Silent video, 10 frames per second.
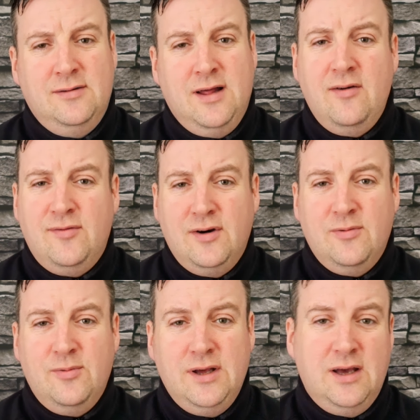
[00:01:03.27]
that for
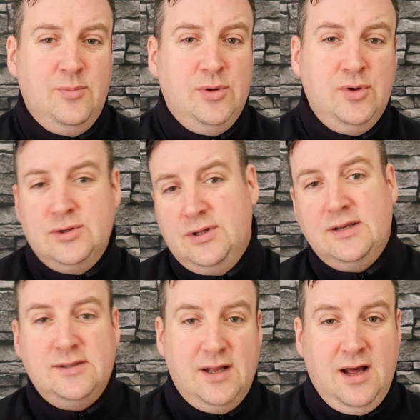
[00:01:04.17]
they could be using
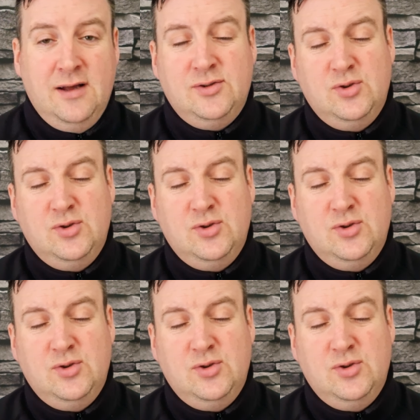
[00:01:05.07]
this or that.